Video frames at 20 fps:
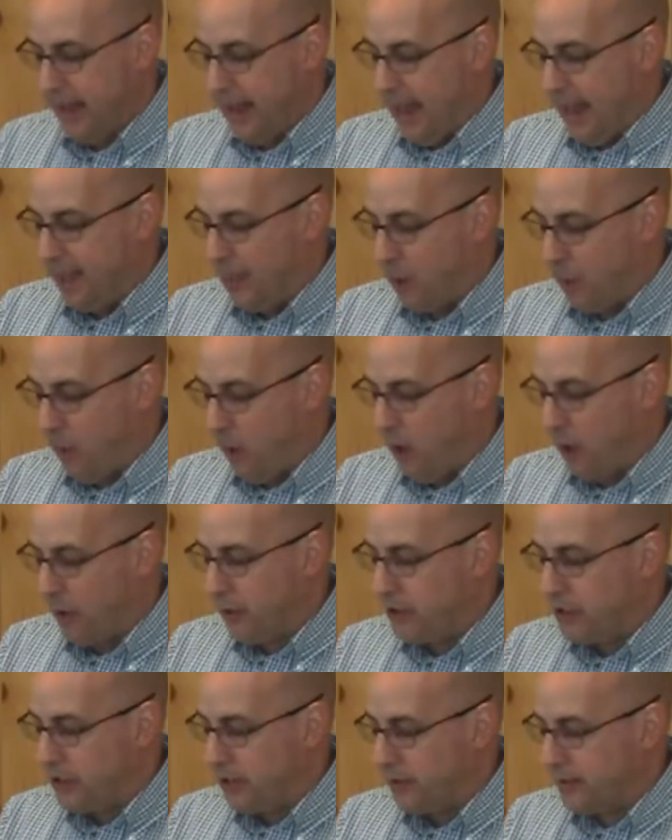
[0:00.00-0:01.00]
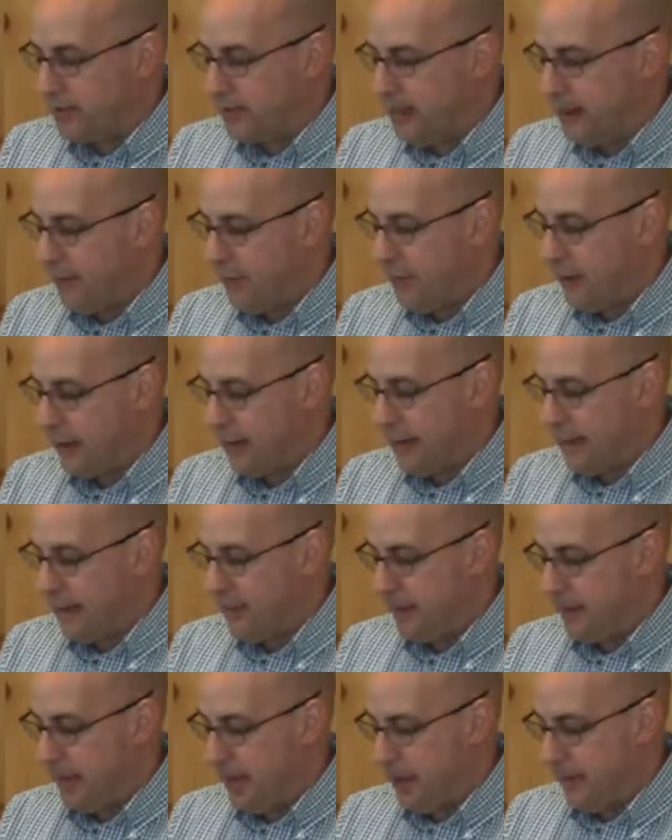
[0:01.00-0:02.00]
And the water shall never again
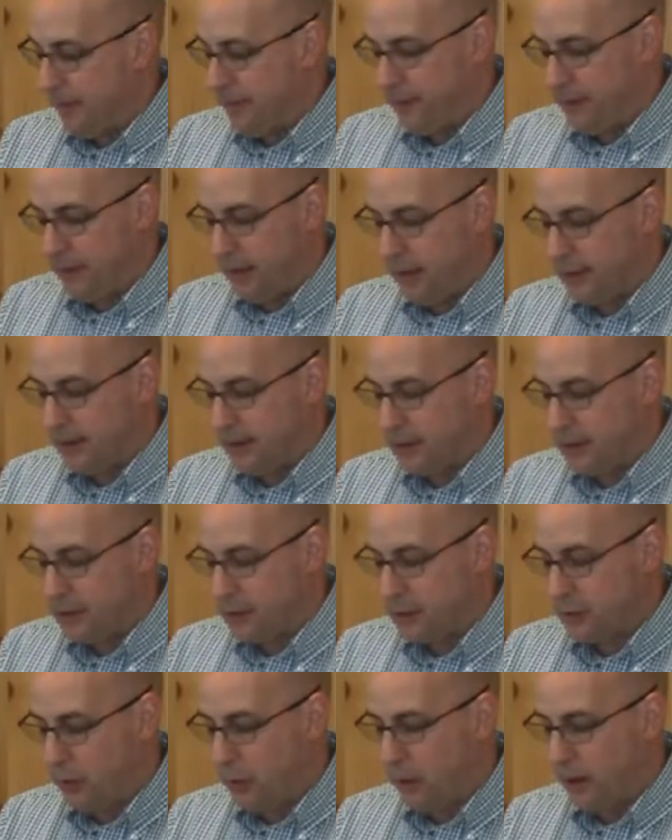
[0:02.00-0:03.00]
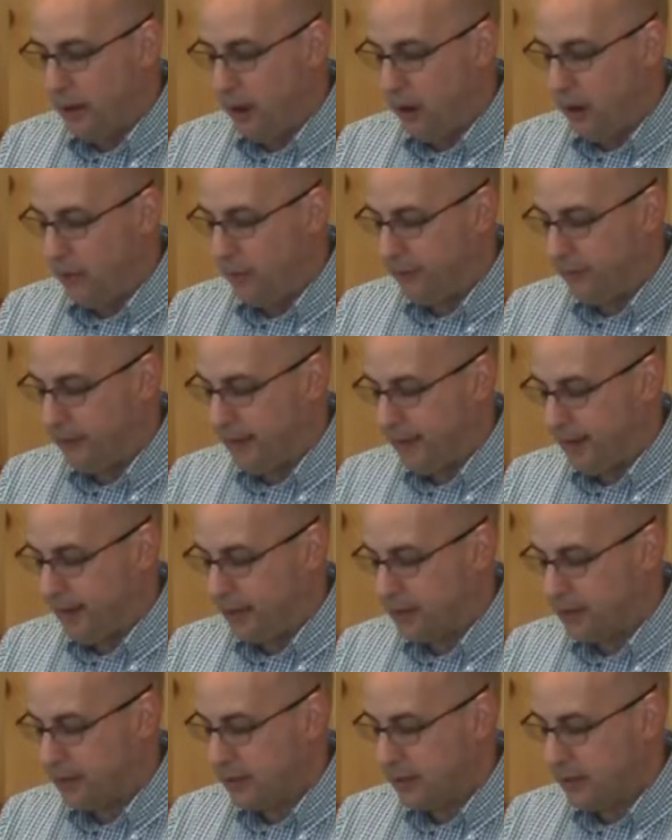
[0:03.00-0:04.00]
become a flood to destroy all
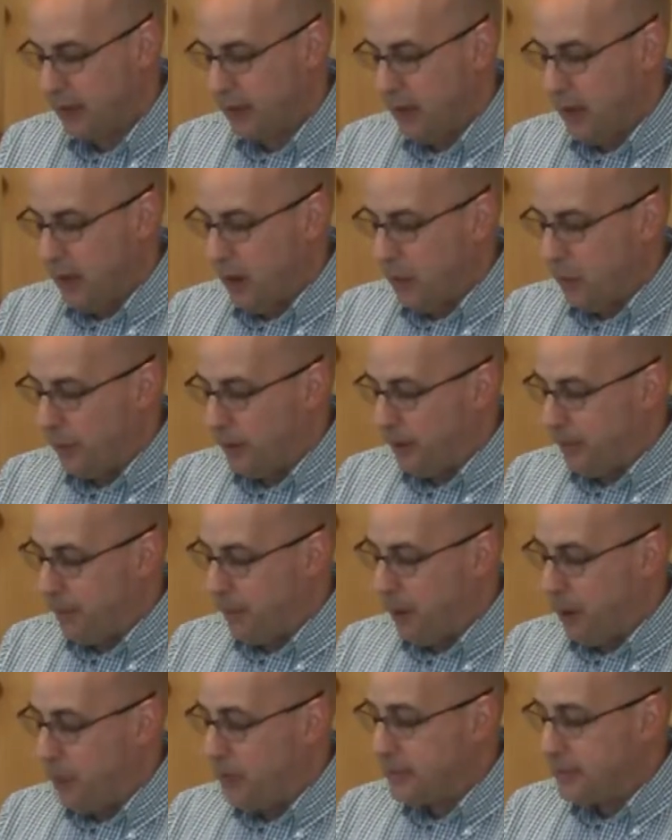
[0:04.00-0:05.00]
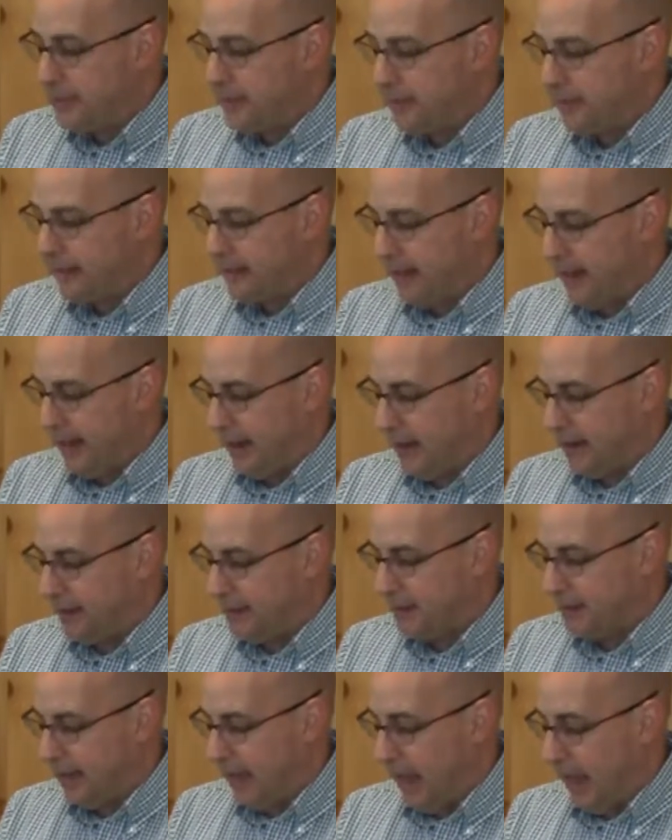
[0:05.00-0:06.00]
flesh. When the bow is in the
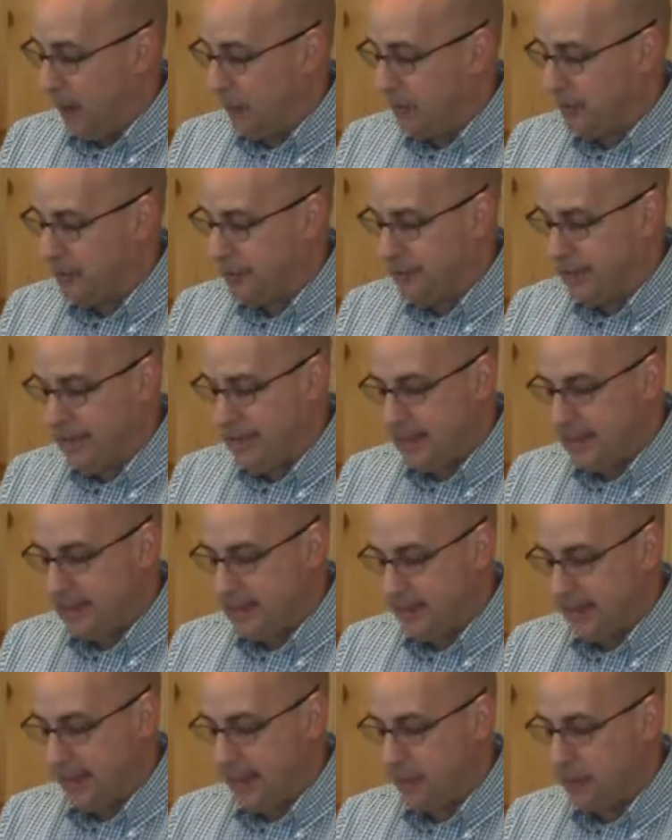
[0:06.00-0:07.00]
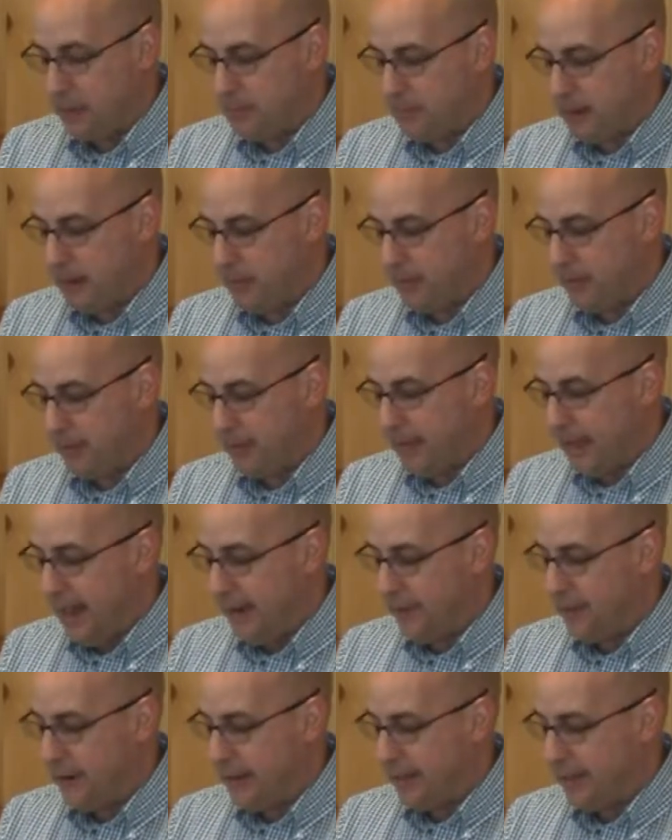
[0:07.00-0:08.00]
clouds, I will see it and remember the
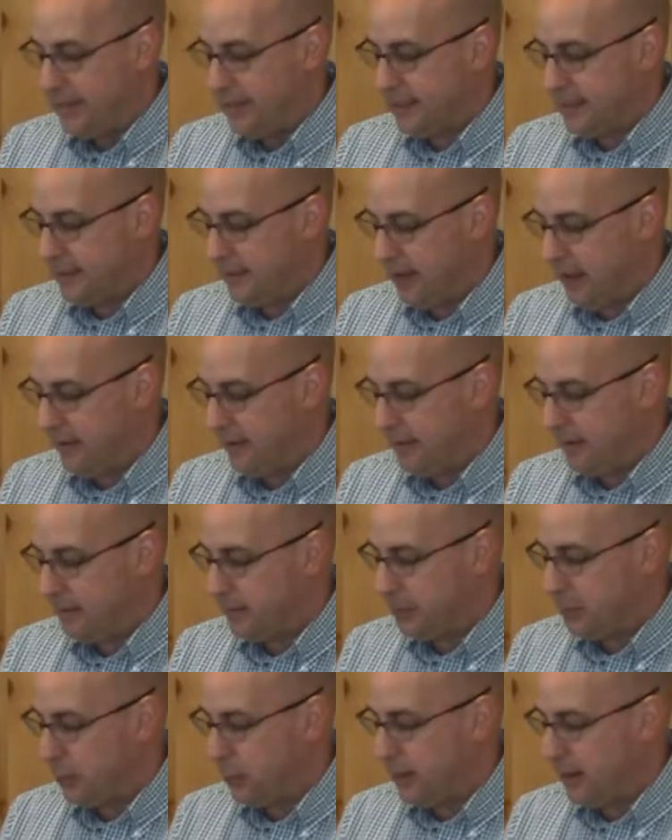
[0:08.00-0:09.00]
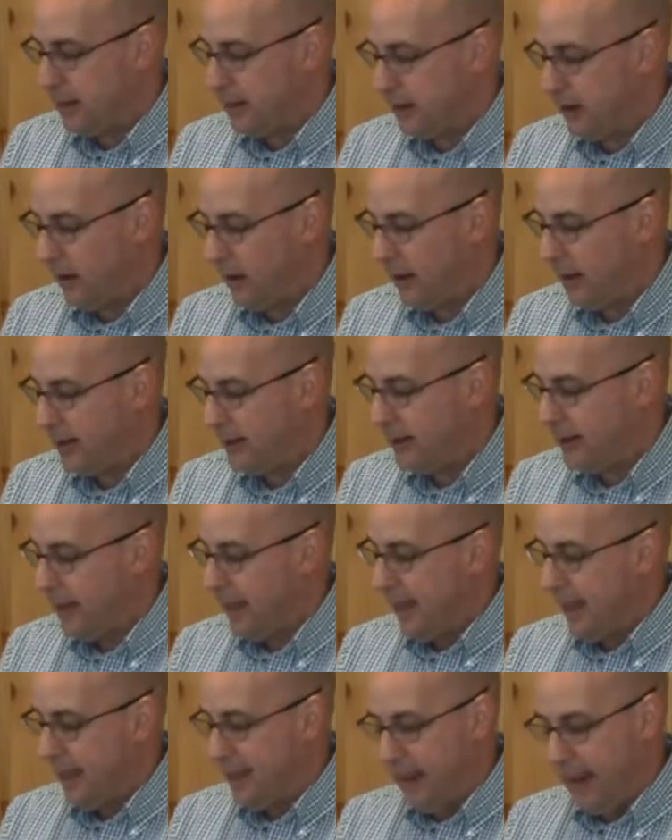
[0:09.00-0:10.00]
everlasting covenant between God
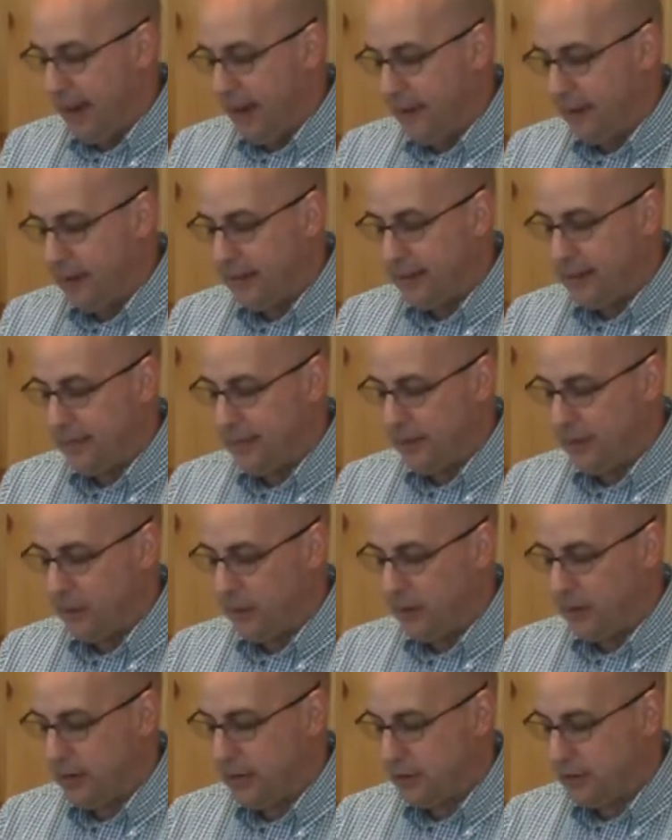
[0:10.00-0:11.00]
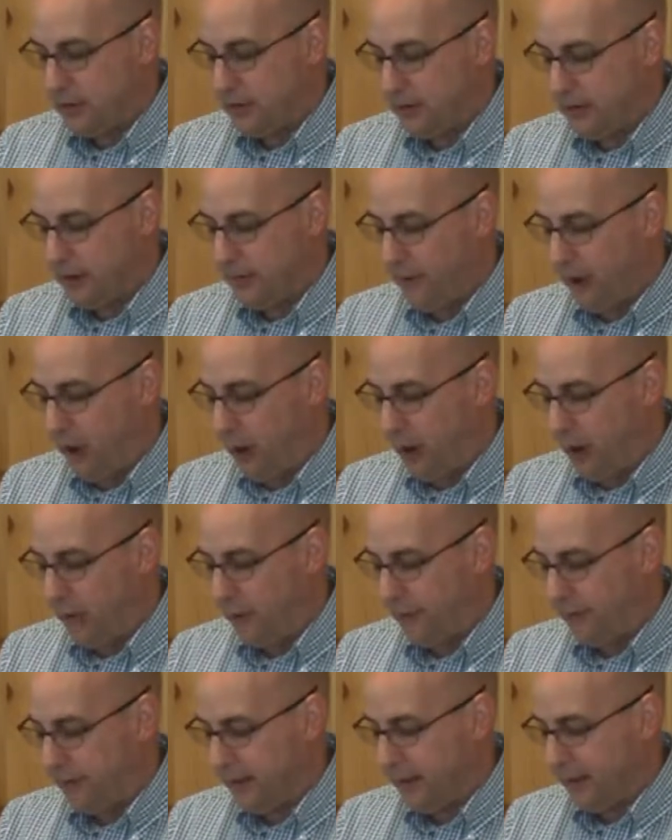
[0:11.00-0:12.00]
and every living creature of
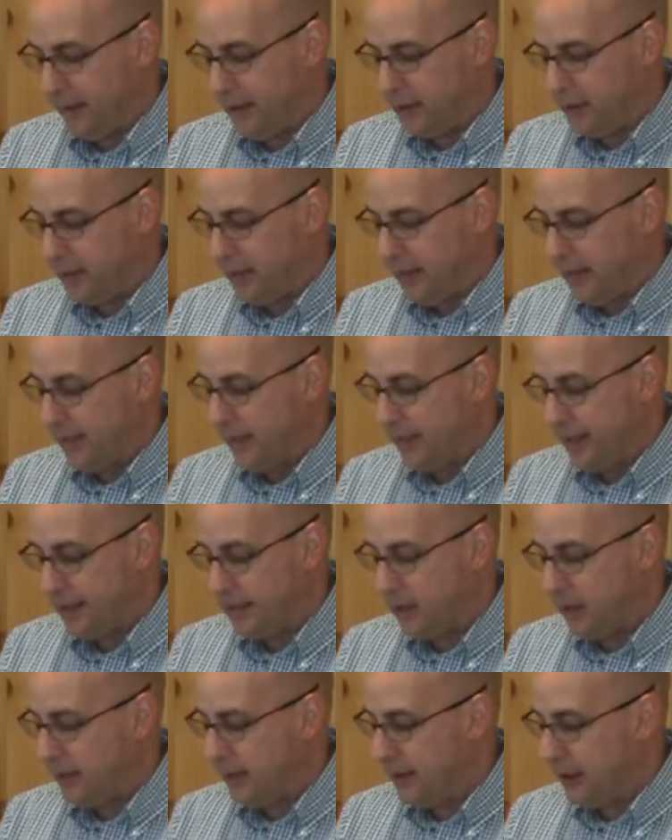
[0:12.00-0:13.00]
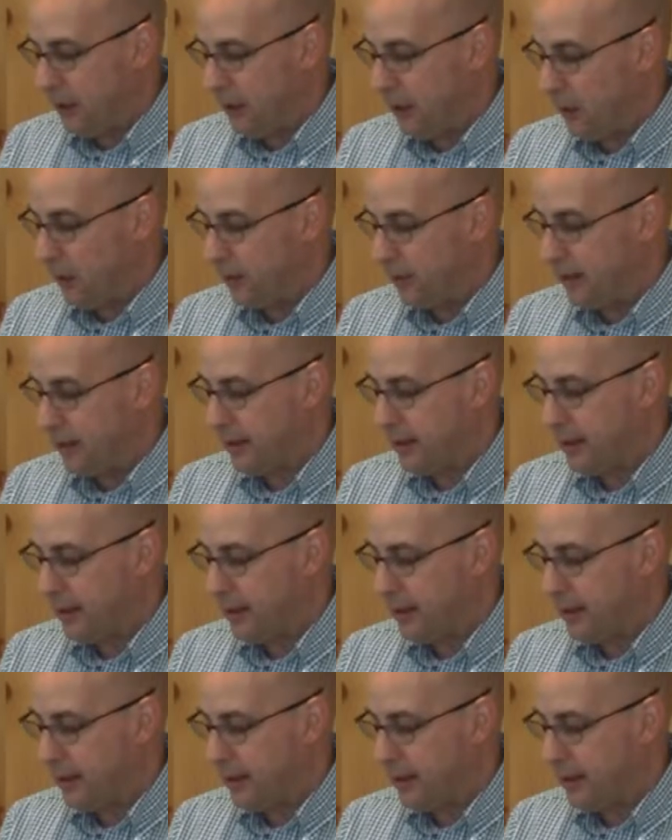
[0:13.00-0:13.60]
all flesh that is on the earth.